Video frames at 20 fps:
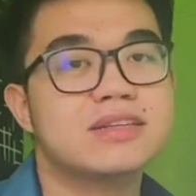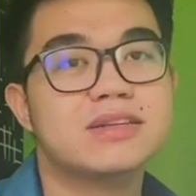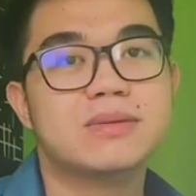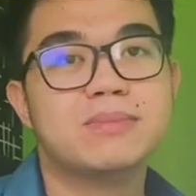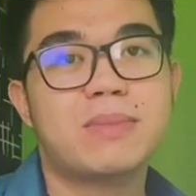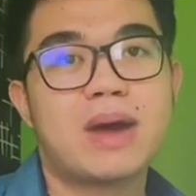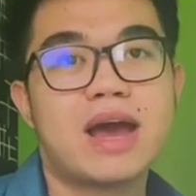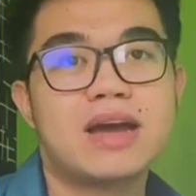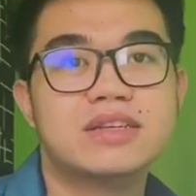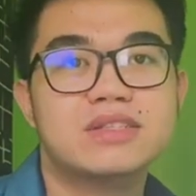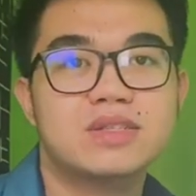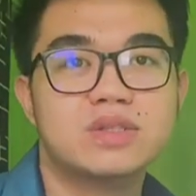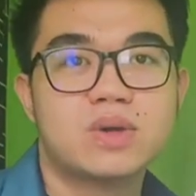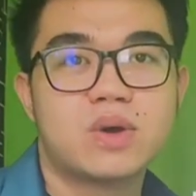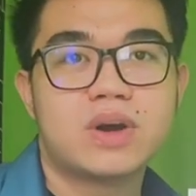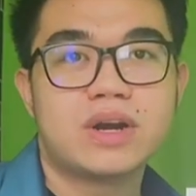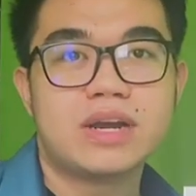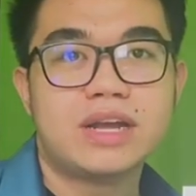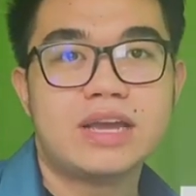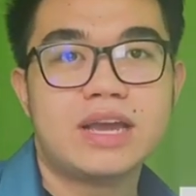
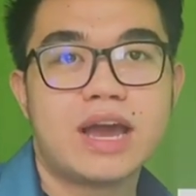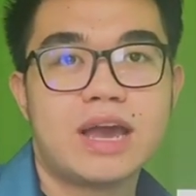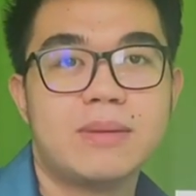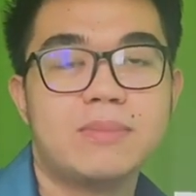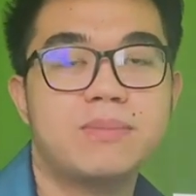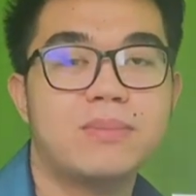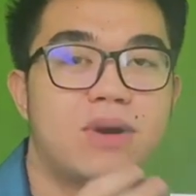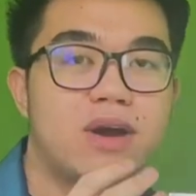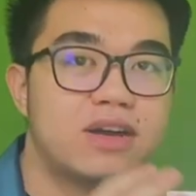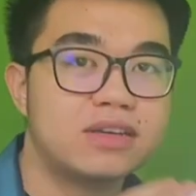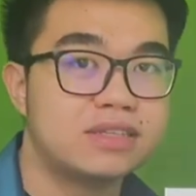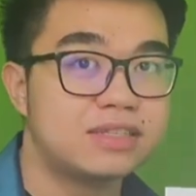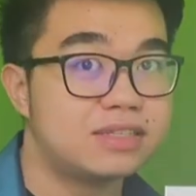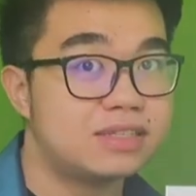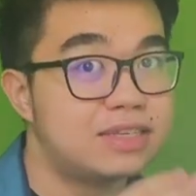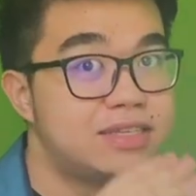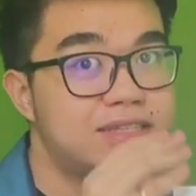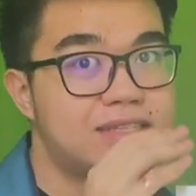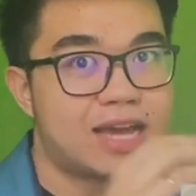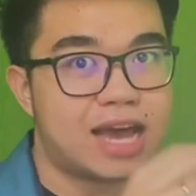backstory, I bought
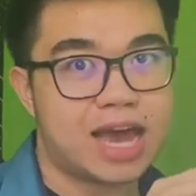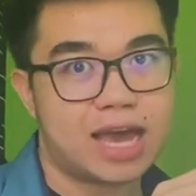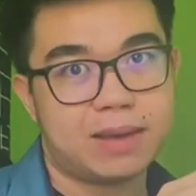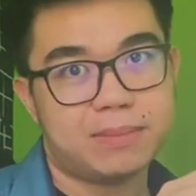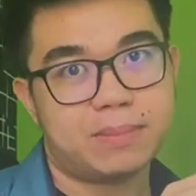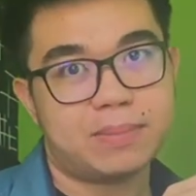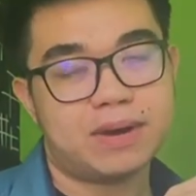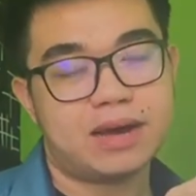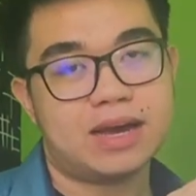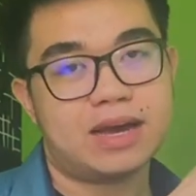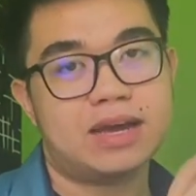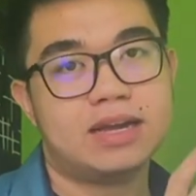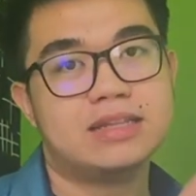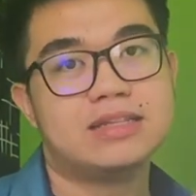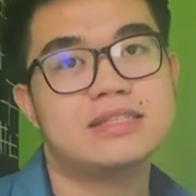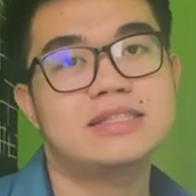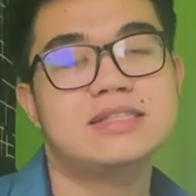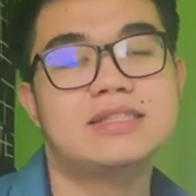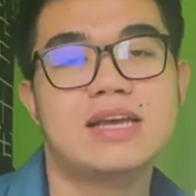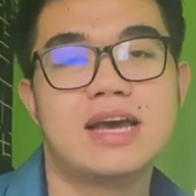this
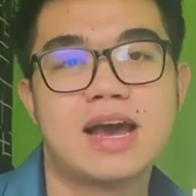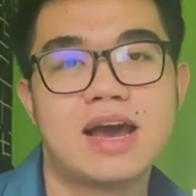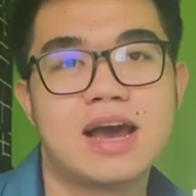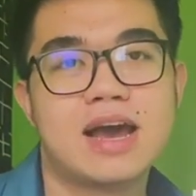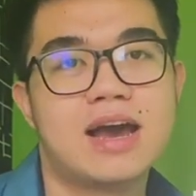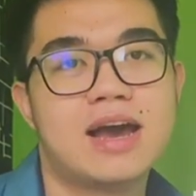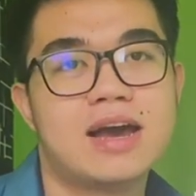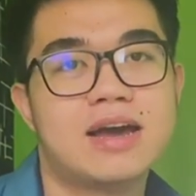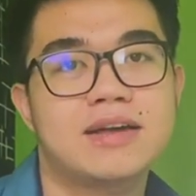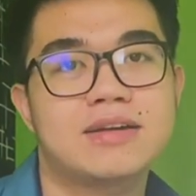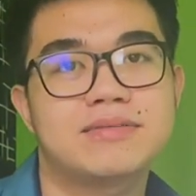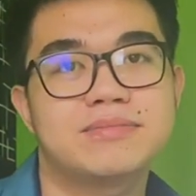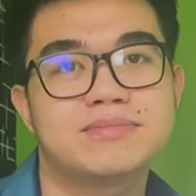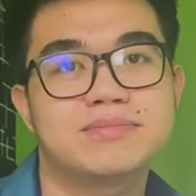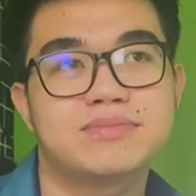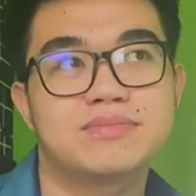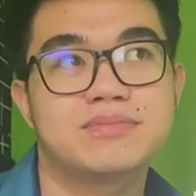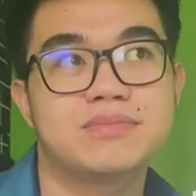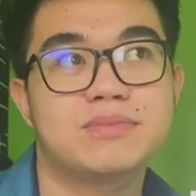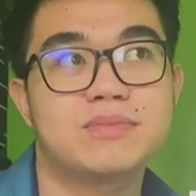iPad sa
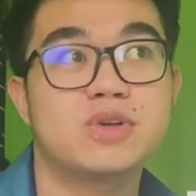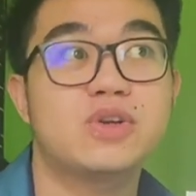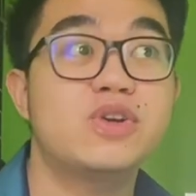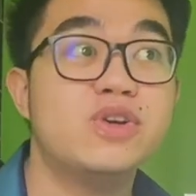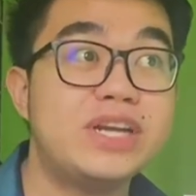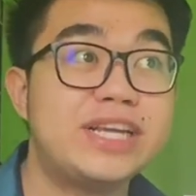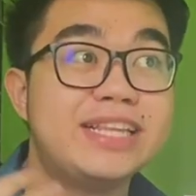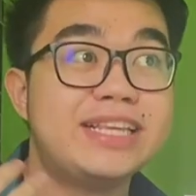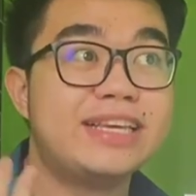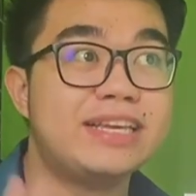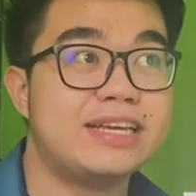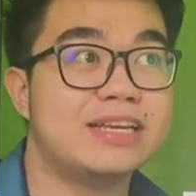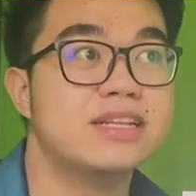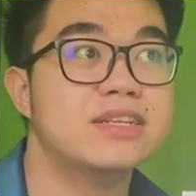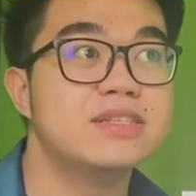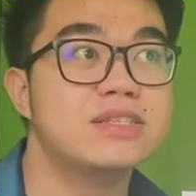Green Hills.